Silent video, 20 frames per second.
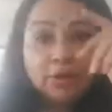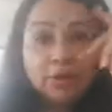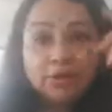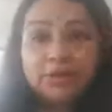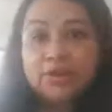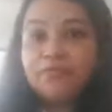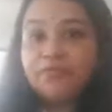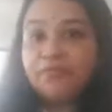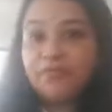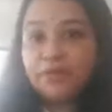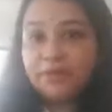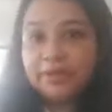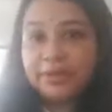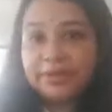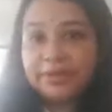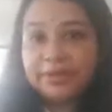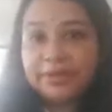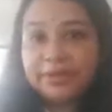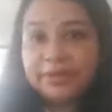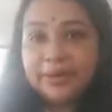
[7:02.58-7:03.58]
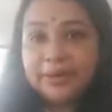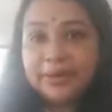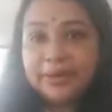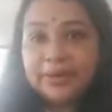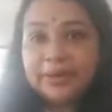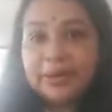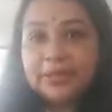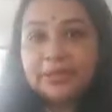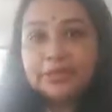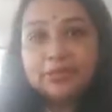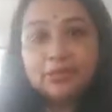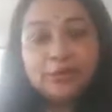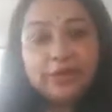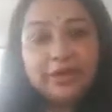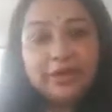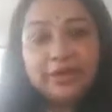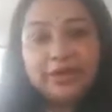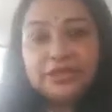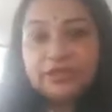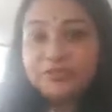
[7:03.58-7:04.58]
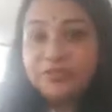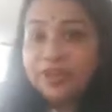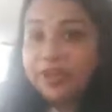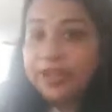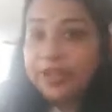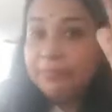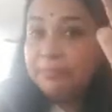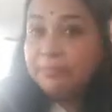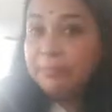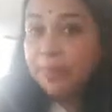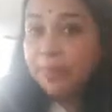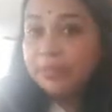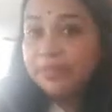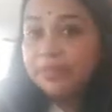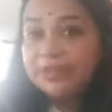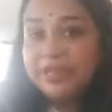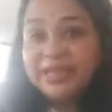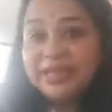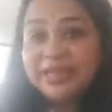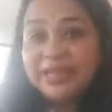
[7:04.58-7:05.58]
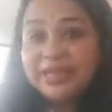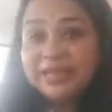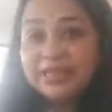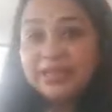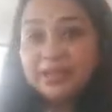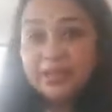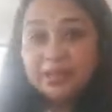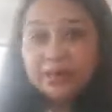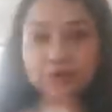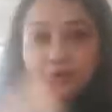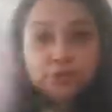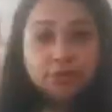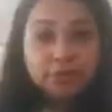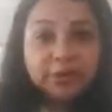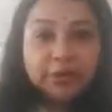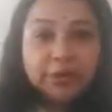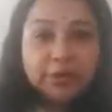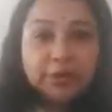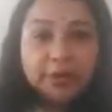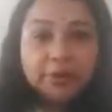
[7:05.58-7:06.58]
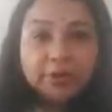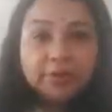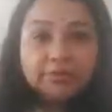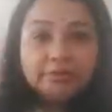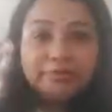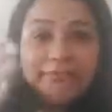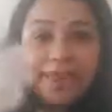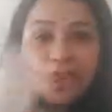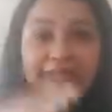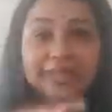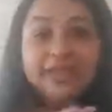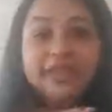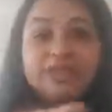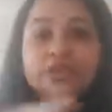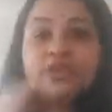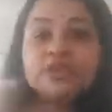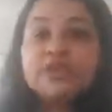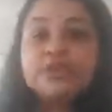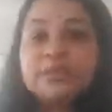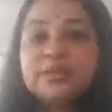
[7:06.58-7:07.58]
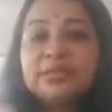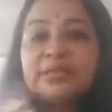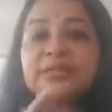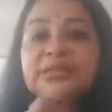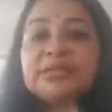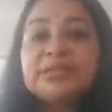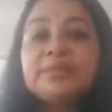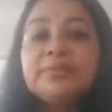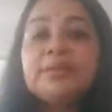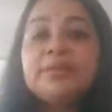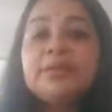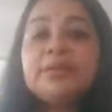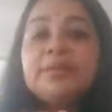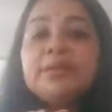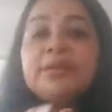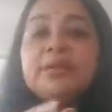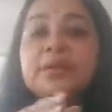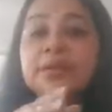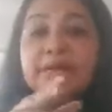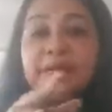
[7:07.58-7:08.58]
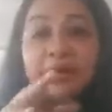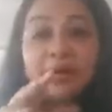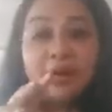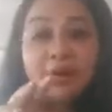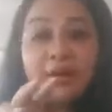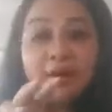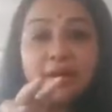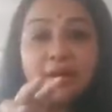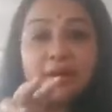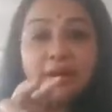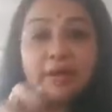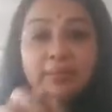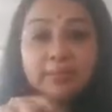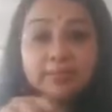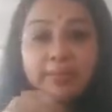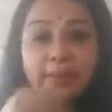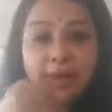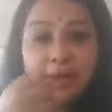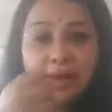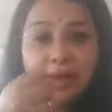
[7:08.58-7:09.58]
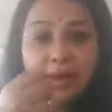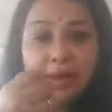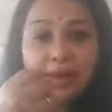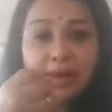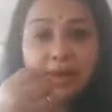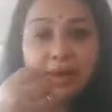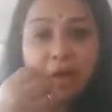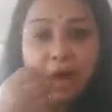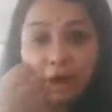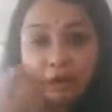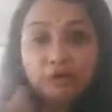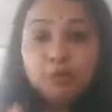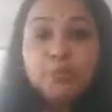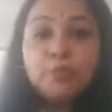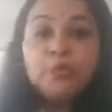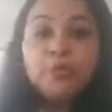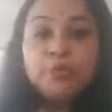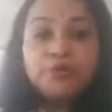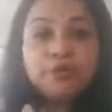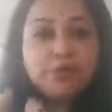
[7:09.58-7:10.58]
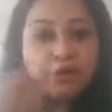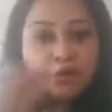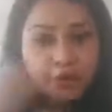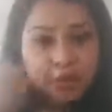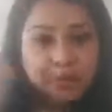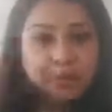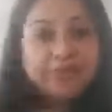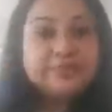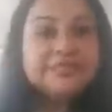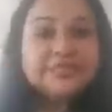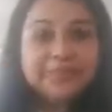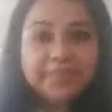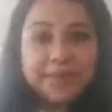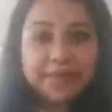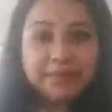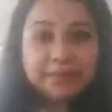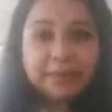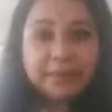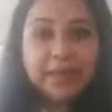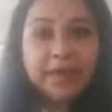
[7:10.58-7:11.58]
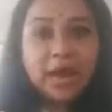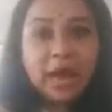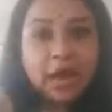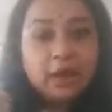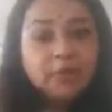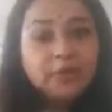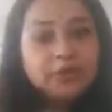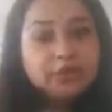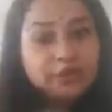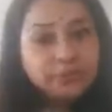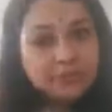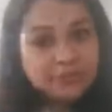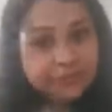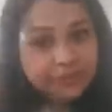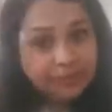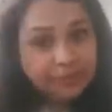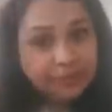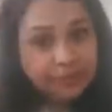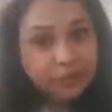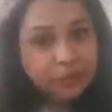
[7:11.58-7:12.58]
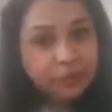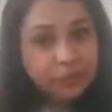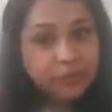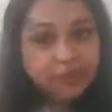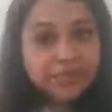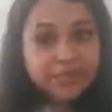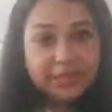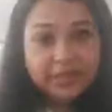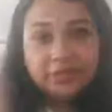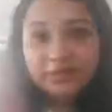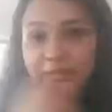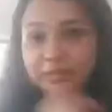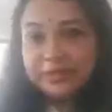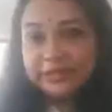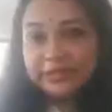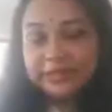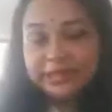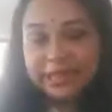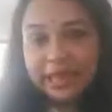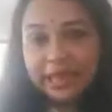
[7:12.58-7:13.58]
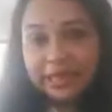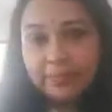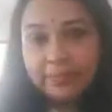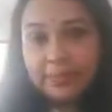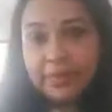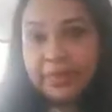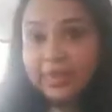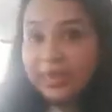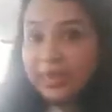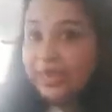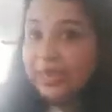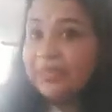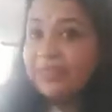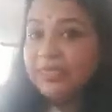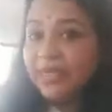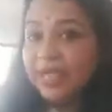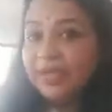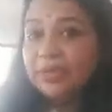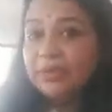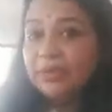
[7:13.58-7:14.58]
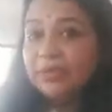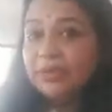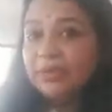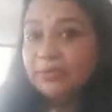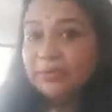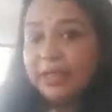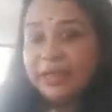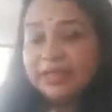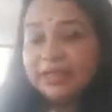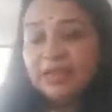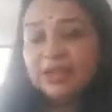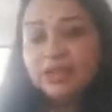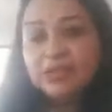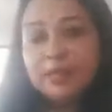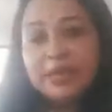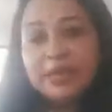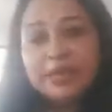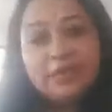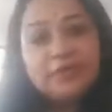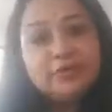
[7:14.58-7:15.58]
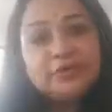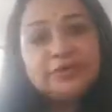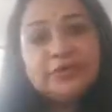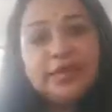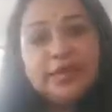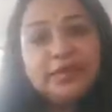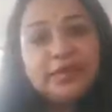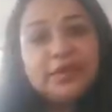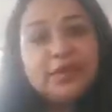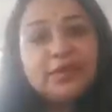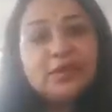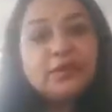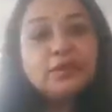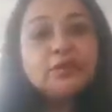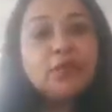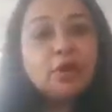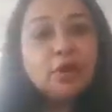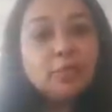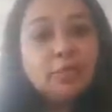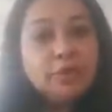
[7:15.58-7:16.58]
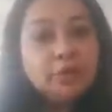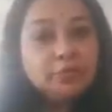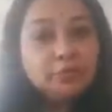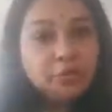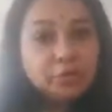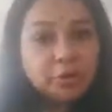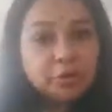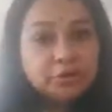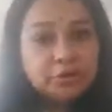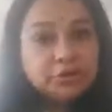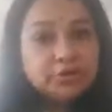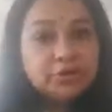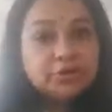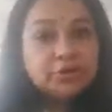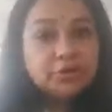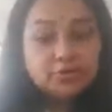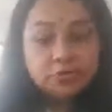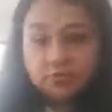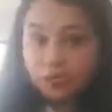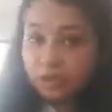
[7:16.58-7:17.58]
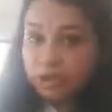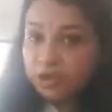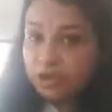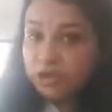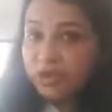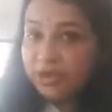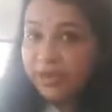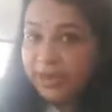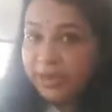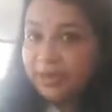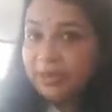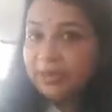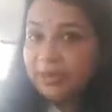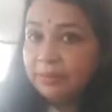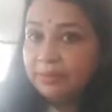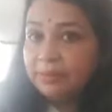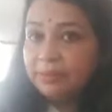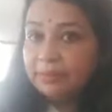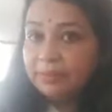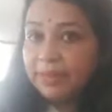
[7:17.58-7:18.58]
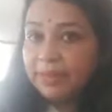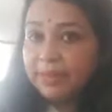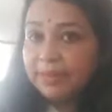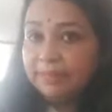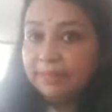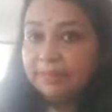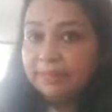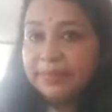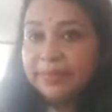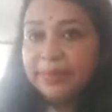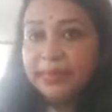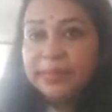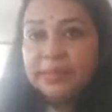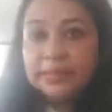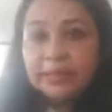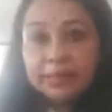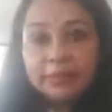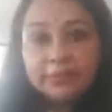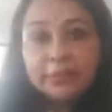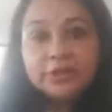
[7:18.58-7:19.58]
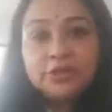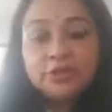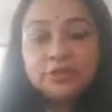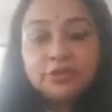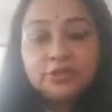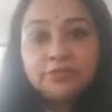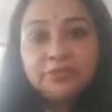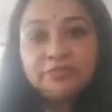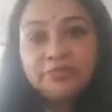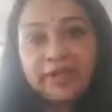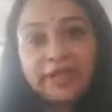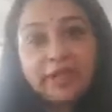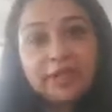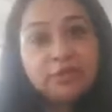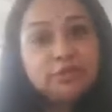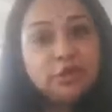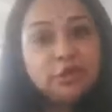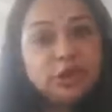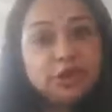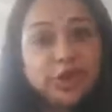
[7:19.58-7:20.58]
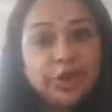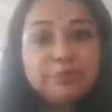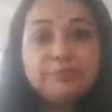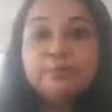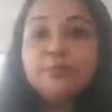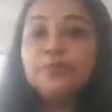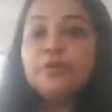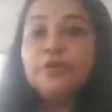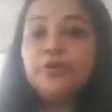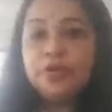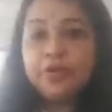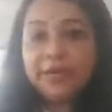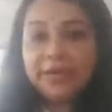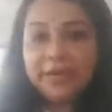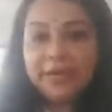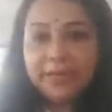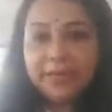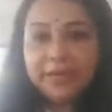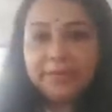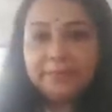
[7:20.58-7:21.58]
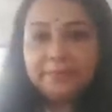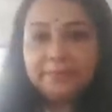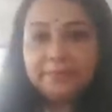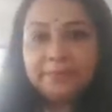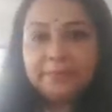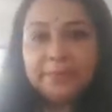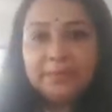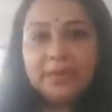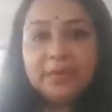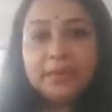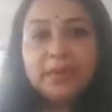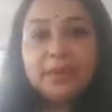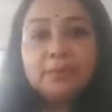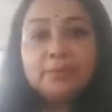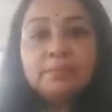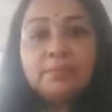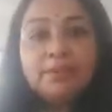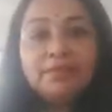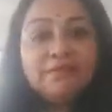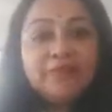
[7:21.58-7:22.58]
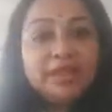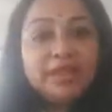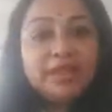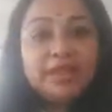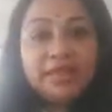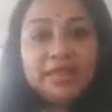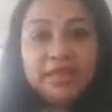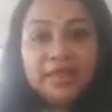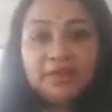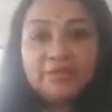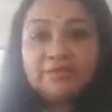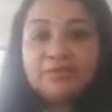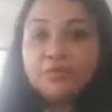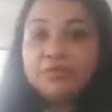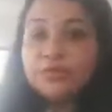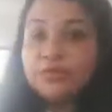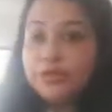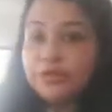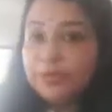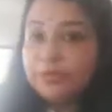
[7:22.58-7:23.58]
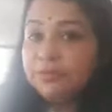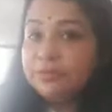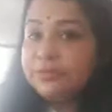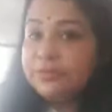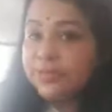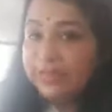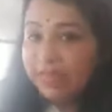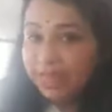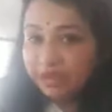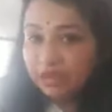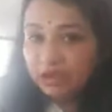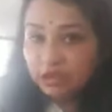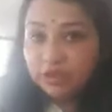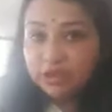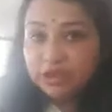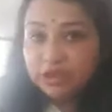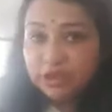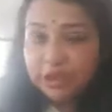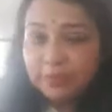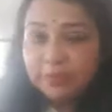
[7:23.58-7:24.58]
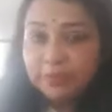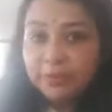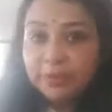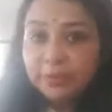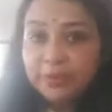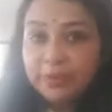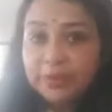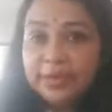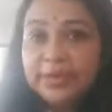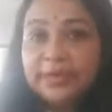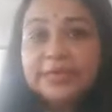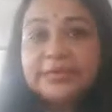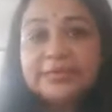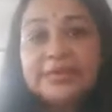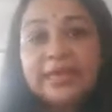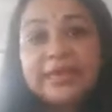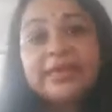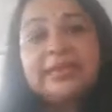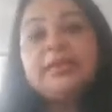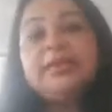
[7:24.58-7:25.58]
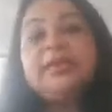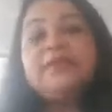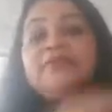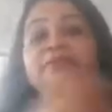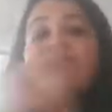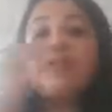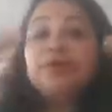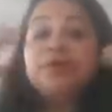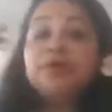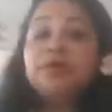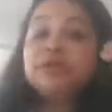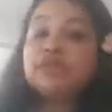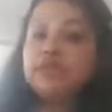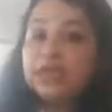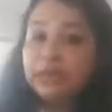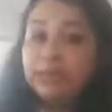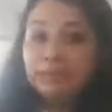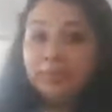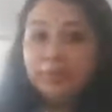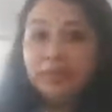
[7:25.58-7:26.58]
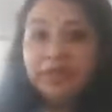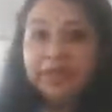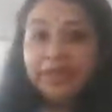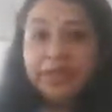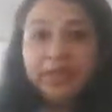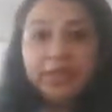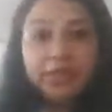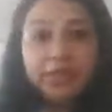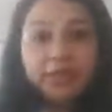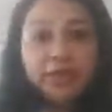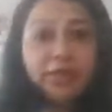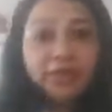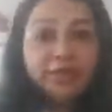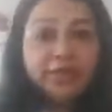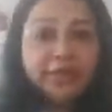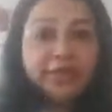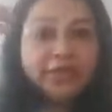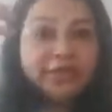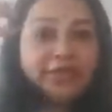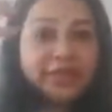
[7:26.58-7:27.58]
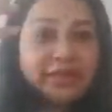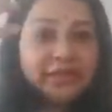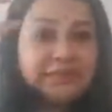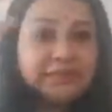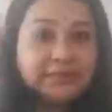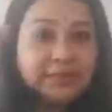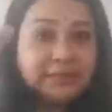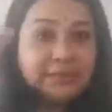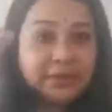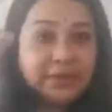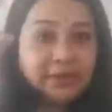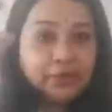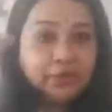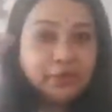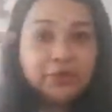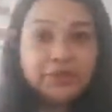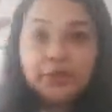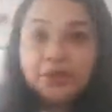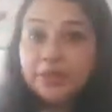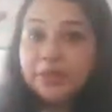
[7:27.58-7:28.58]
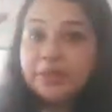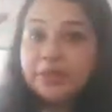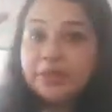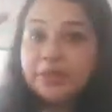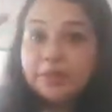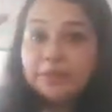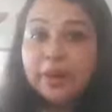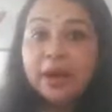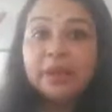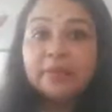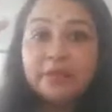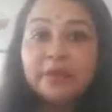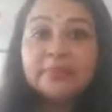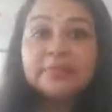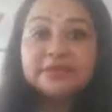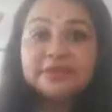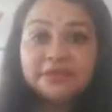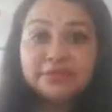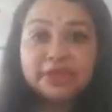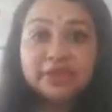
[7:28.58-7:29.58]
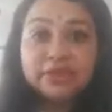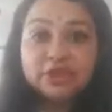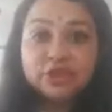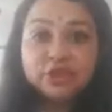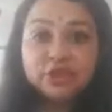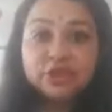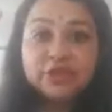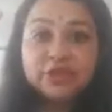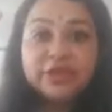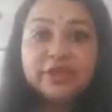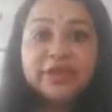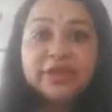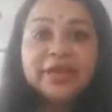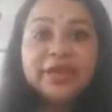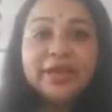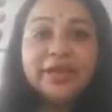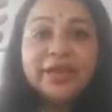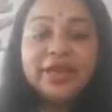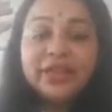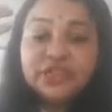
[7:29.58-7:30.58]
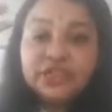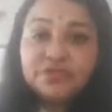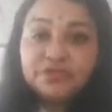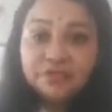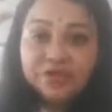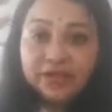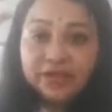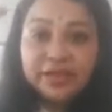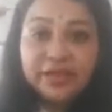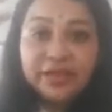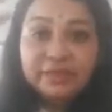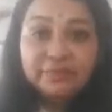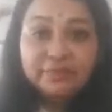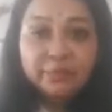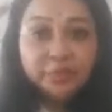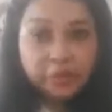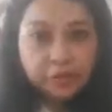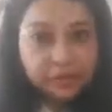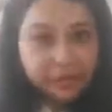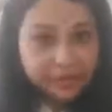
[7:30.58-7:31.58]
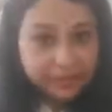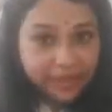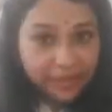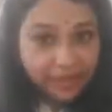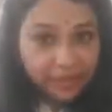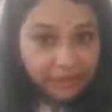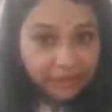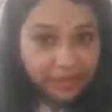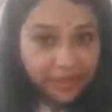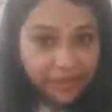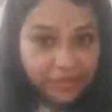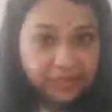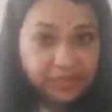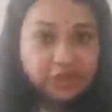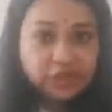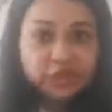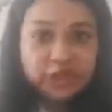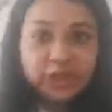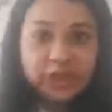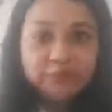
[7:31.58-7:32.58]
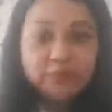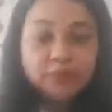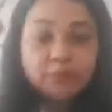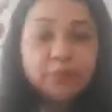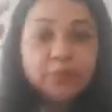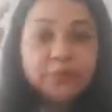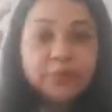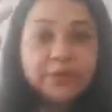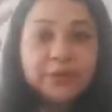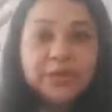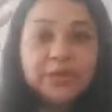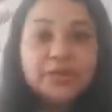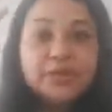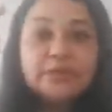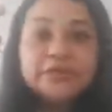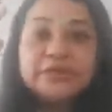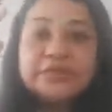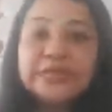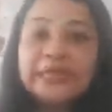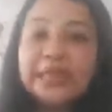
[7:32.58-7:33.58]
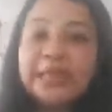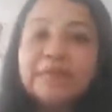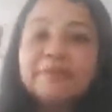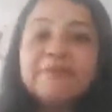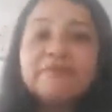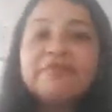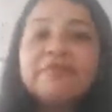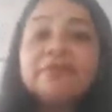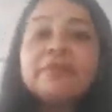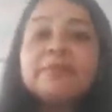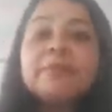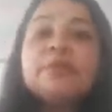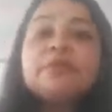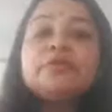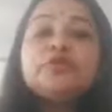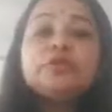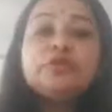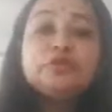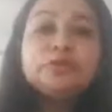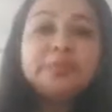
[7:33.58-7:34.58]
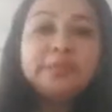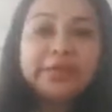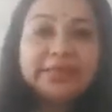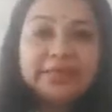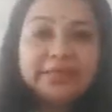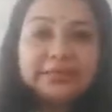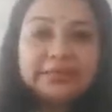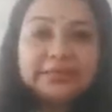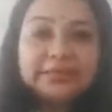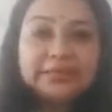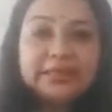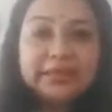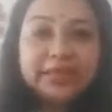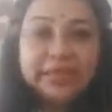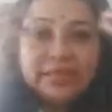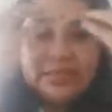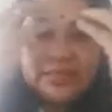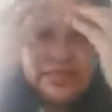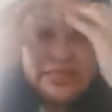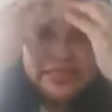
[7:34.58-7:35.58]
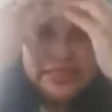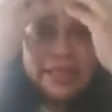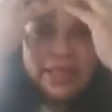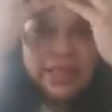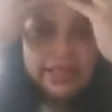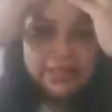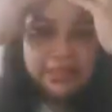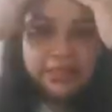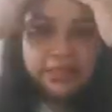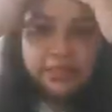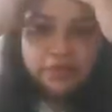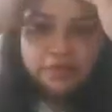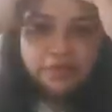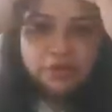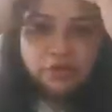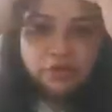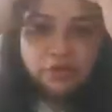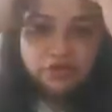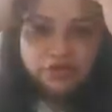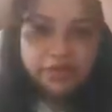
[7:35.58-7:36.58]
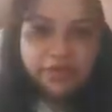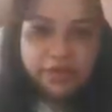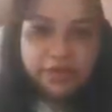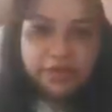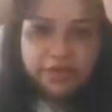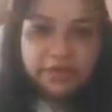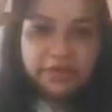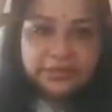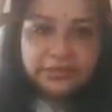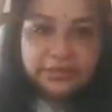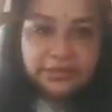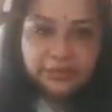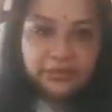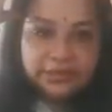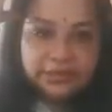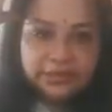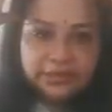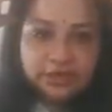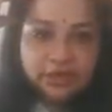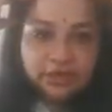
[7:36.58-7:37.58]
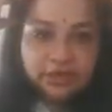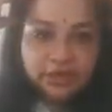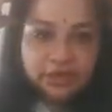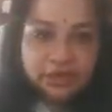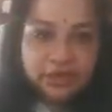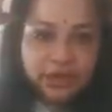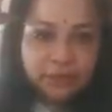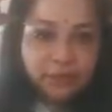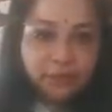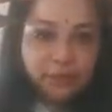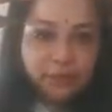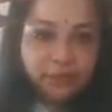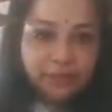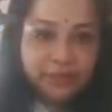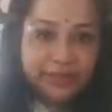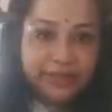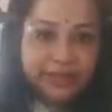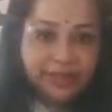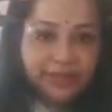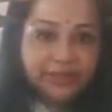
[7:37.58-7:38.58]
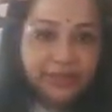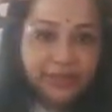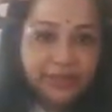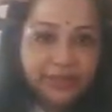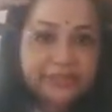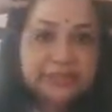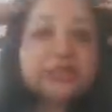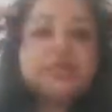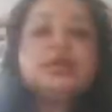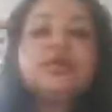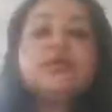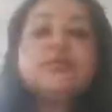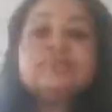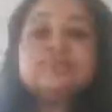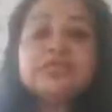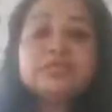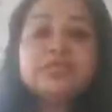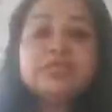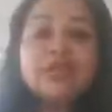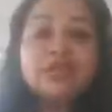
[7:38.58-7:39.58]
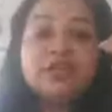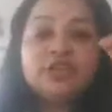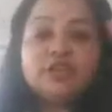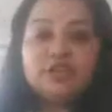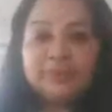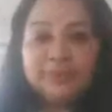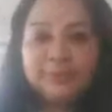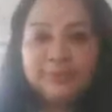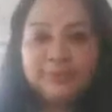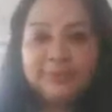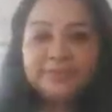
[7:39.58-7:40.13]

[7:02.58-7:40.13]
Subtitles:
on the forehead. So it is very important again to manage the sebum output of the scalp. How much of sebum should be there on the scalp? Again, that you can manage by using normal water to wash your hair, number one. Number two, when you shampoo your hair, be very careful to use a natural shampoo. Secondly, when you are shampooing your hair, last time I told you about the marma massage. It's very important that you let the shampoo be in your scalp for about 2 minutes. Then lightly with your fingers, you shampoo it like this. Massage it.